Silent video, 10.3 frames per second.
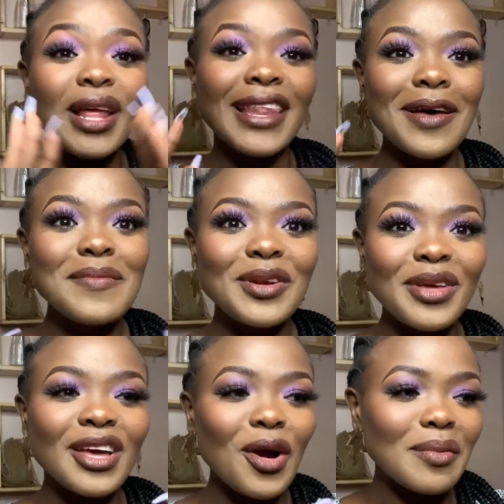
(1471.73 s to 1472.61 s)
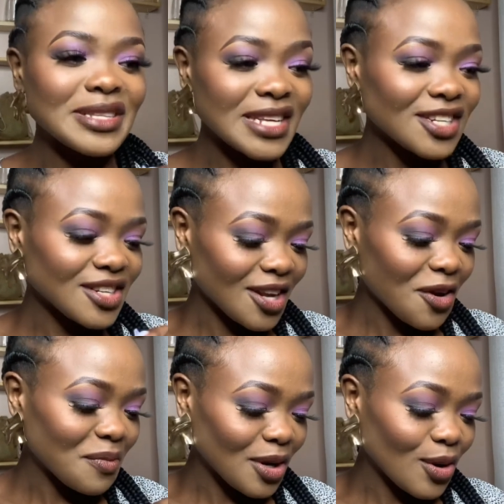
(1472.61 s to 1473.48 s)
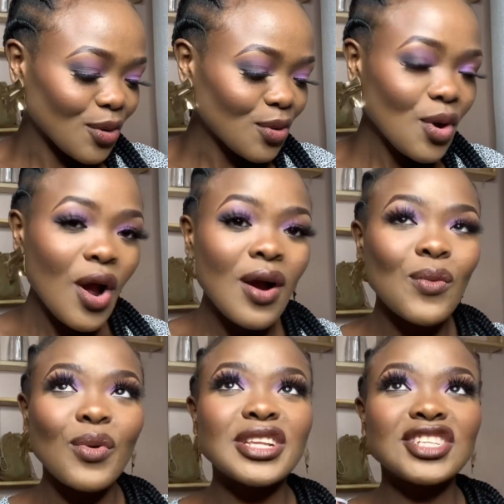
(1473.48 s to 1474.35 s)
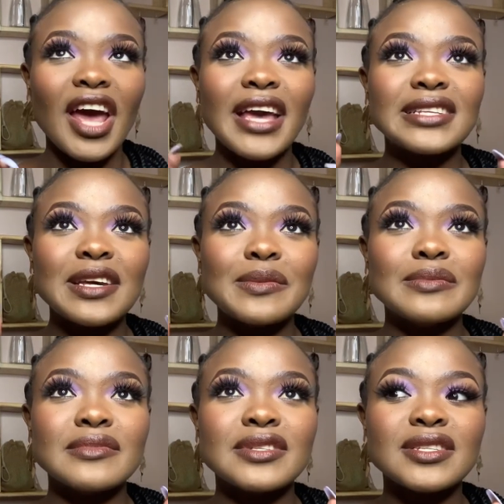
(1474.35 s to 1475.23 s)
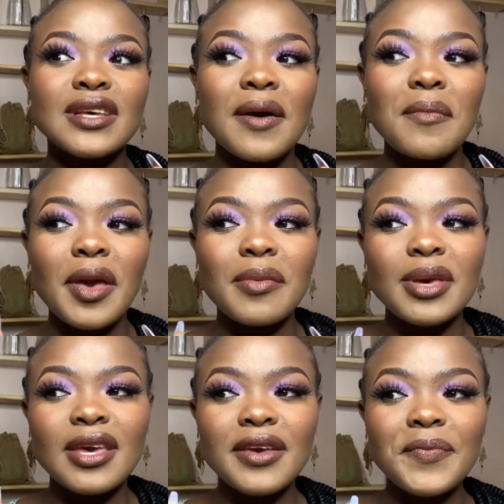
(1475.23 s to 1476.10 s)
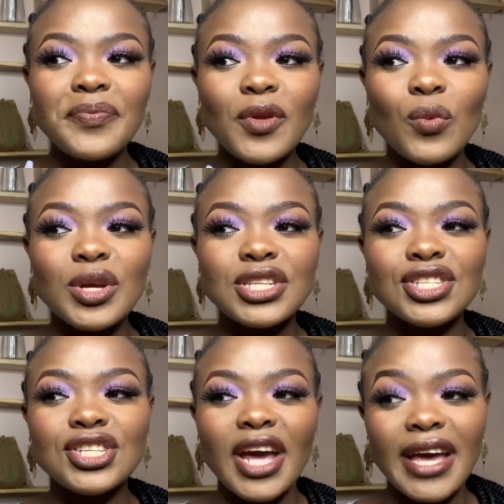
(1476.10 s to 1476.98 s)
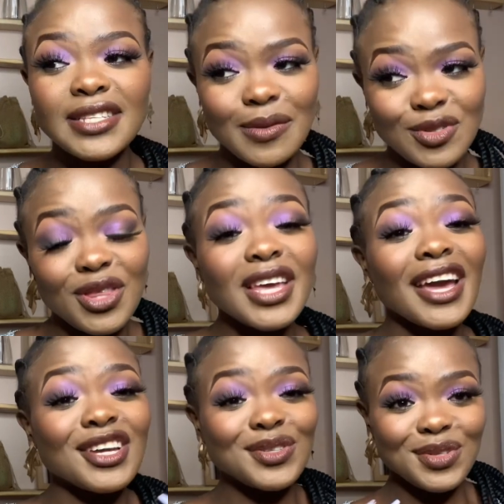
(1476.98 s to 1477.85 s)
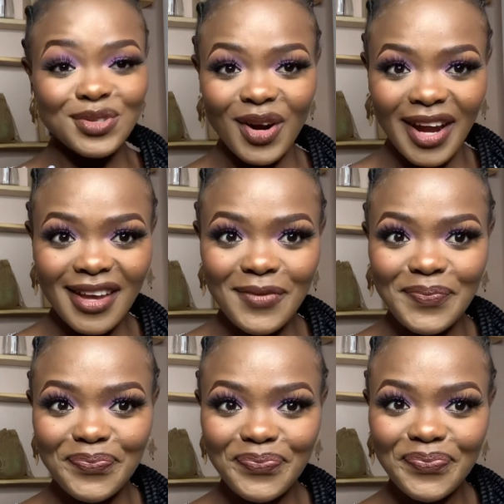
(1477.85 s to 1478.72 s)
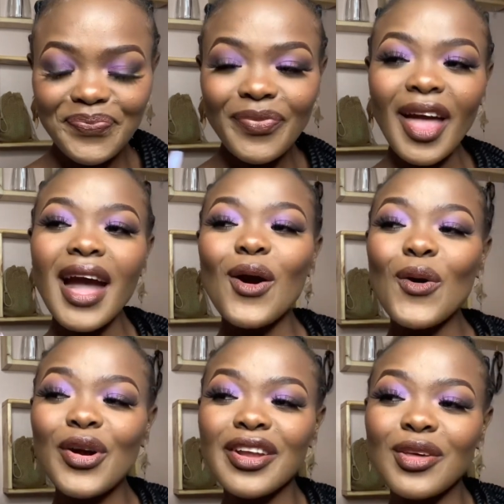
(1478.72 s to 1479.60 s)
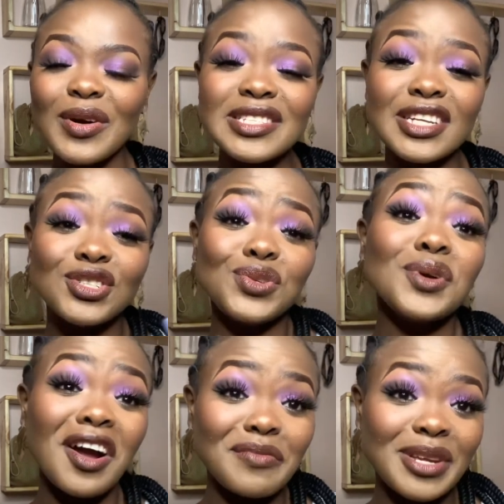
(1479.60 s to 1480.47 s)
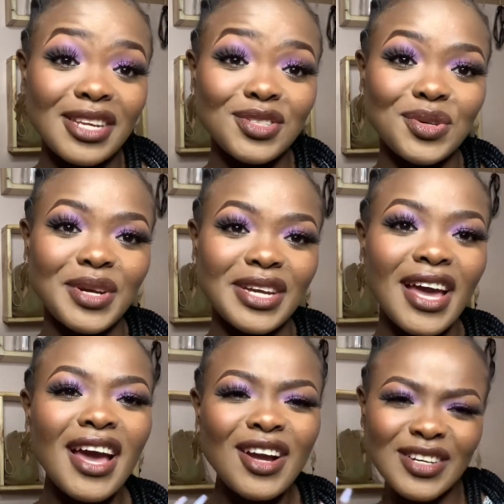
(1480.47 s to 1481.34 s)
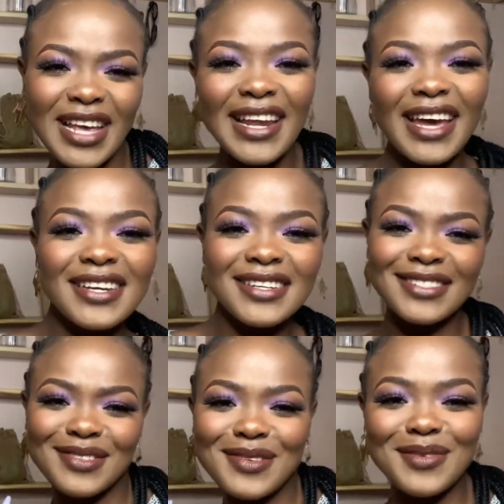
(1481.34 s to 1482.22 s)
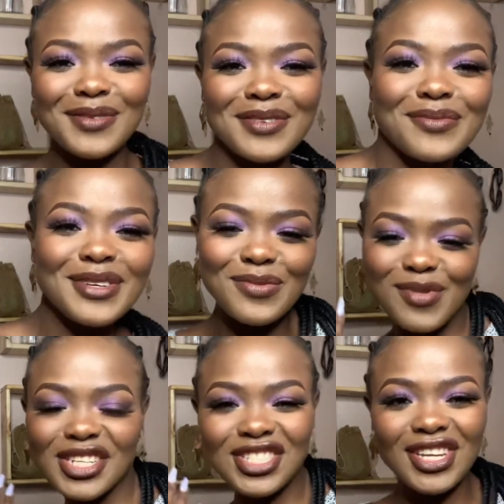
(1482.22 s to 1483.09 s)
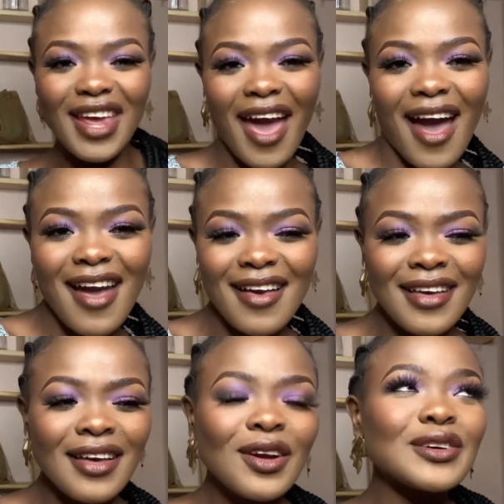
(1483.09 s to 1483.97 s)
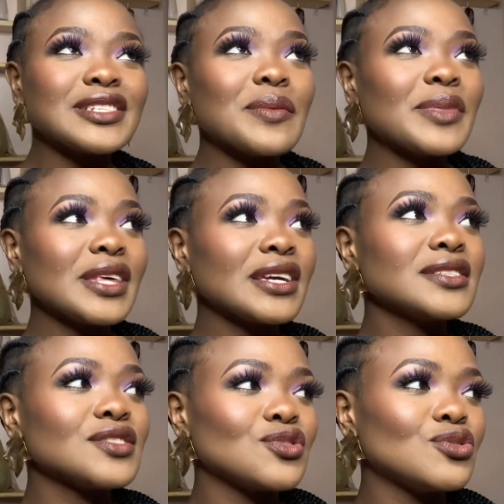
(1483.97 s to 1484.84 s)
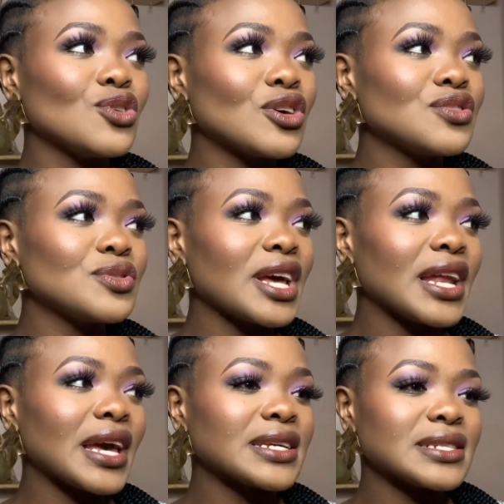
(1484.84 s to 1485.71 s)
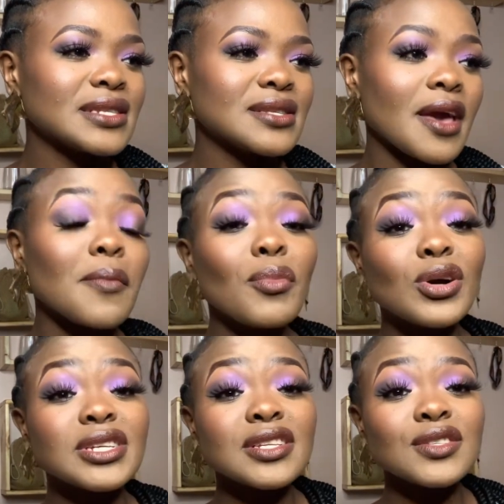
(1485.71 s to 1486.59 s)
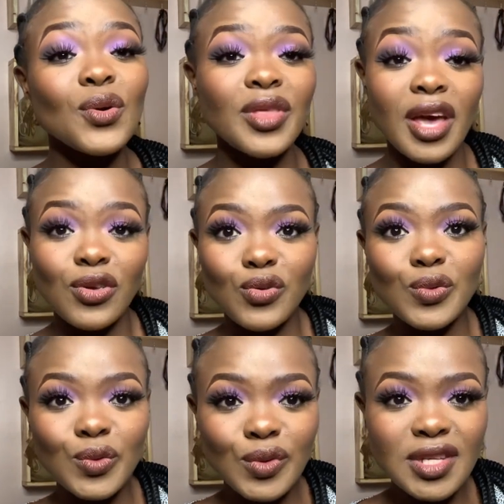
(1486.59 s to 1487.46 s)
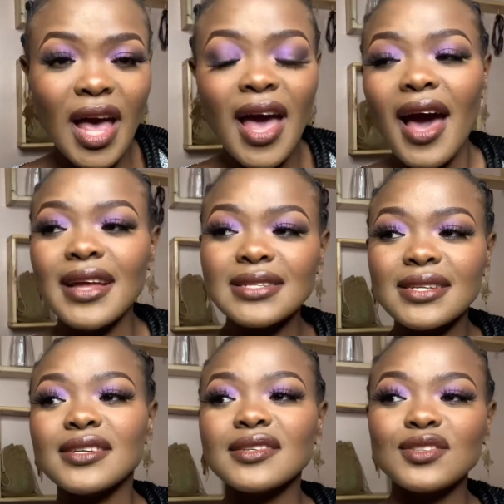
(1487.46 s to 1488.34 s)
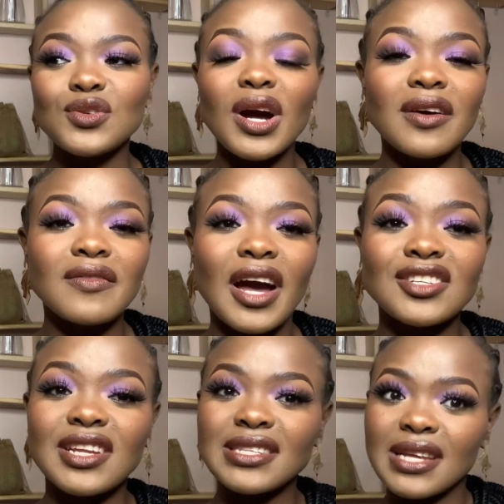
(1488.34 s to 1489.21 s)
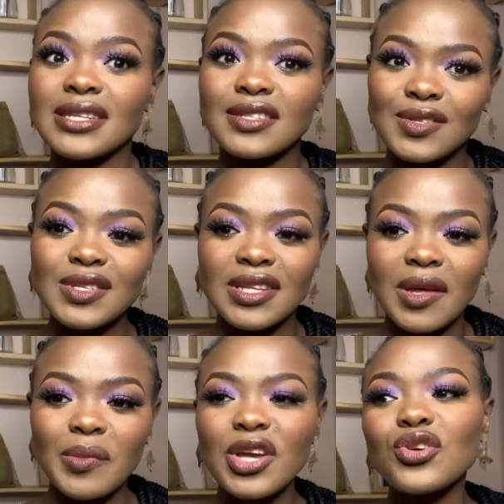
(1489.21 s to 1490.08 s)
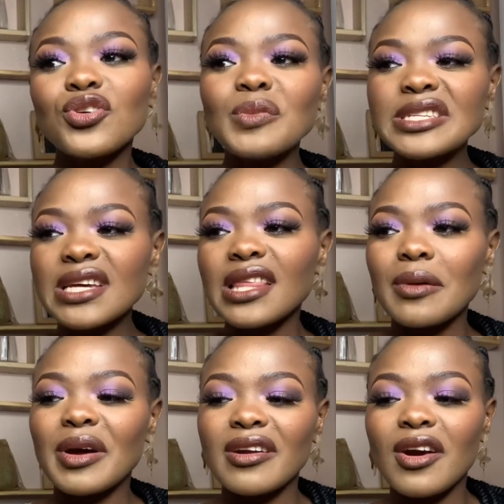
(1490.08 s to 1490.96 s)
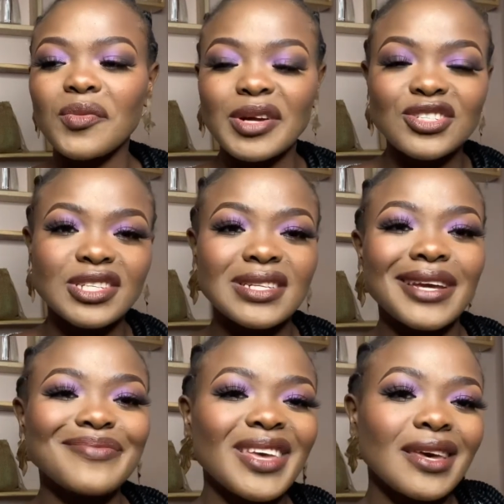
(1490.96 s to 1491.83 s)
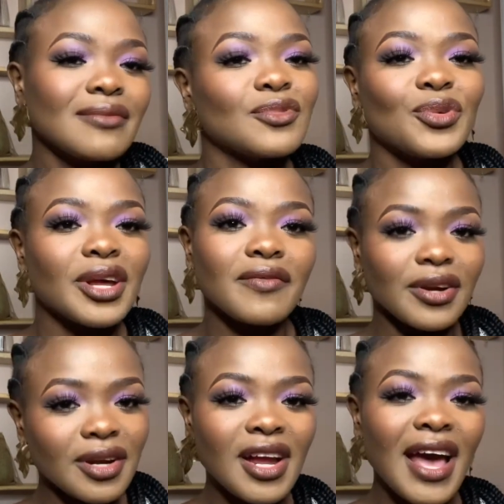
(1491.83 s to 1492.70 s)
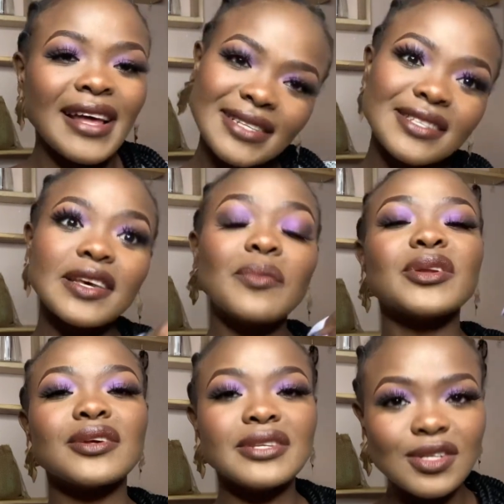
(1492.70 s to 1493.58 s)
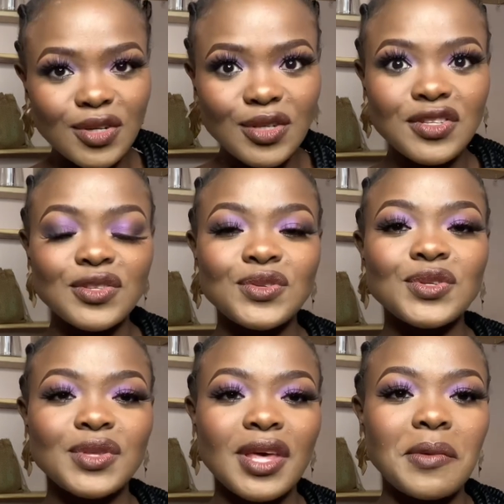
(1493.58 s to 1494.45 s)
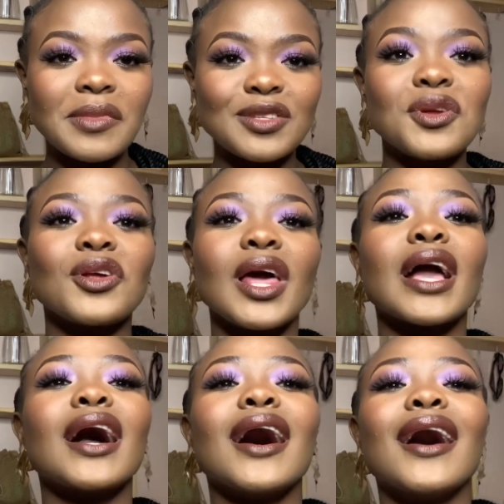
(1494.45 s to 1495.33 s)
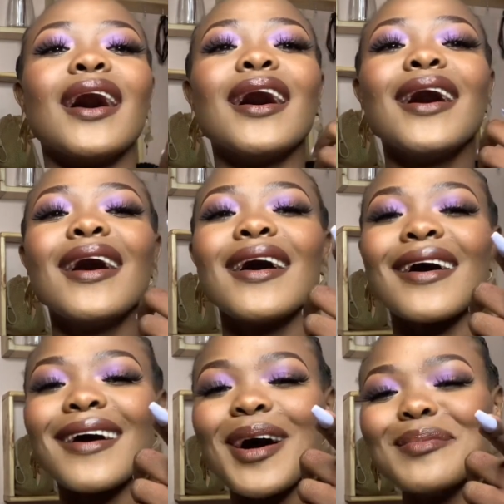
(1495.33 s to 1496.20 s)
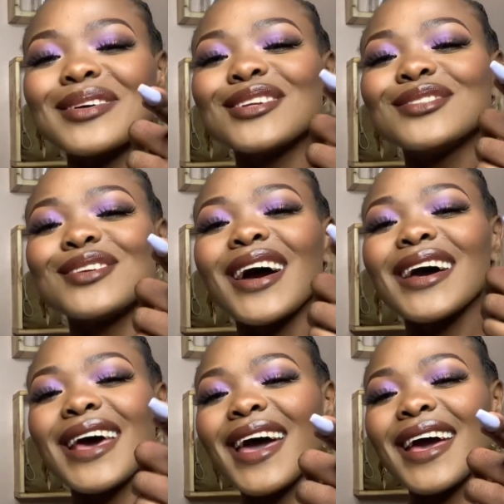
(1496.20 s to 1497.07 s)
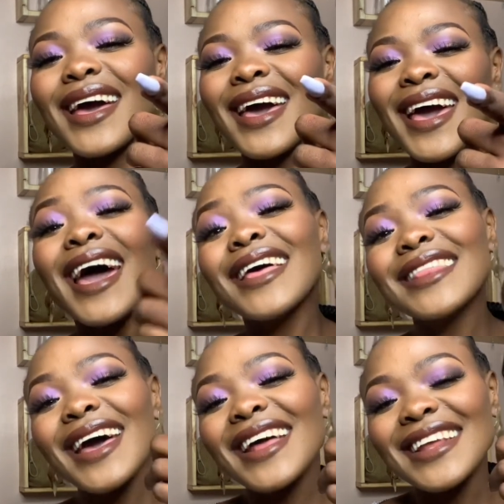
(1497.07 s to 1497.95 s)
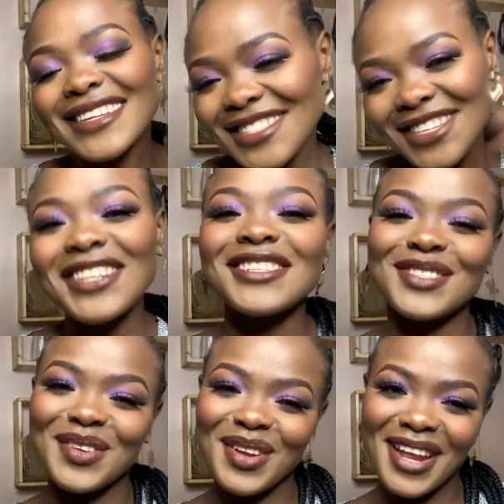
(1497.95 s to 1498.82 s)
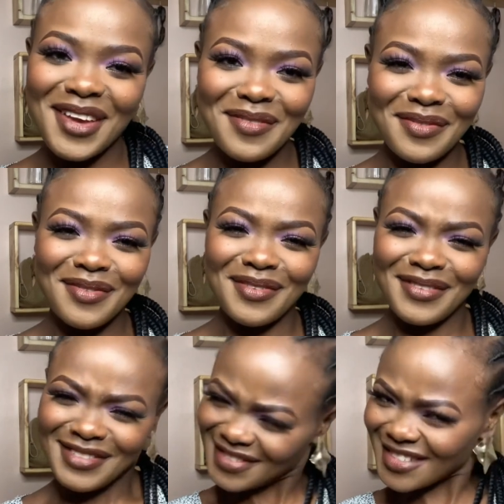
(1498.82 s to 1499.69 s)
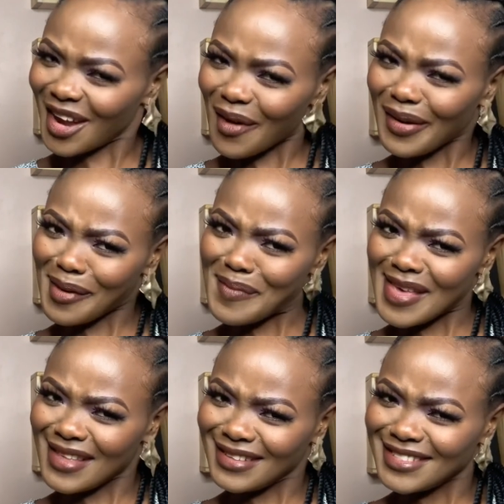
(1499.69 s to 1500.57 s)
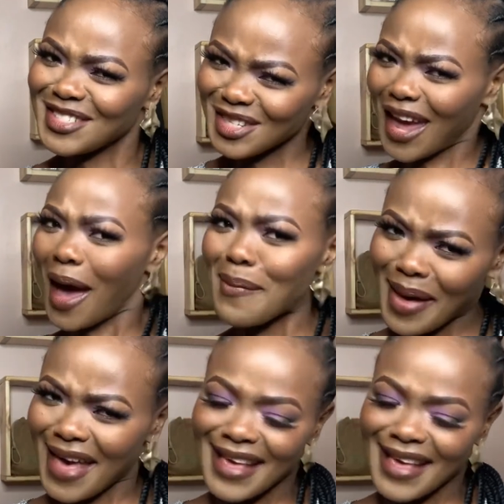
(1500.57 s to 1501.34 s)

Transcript: Let me know in the comment section down below which items you think I should try, or the ones that you have been enjoying. Because I like, you know, we share. Because some things you don't realize their importance or their use until you have actually started using them. Like you could be seeing them around, but you're just like, nah, whatever. Until somebody introduces you to them is when you're like, uh-huh, I'm gonna try that. And then it changes your life. Do you get what I mean? Do you get me?